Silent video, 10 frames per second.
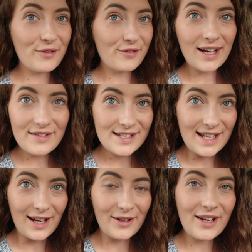we've arrived at
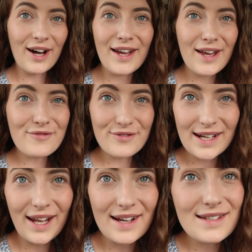town. I have
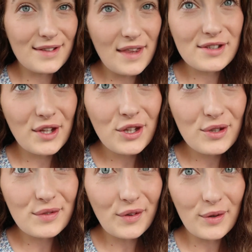realised there's a
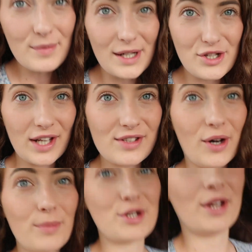huge fault in my dress
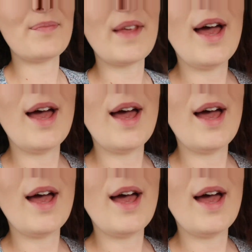option.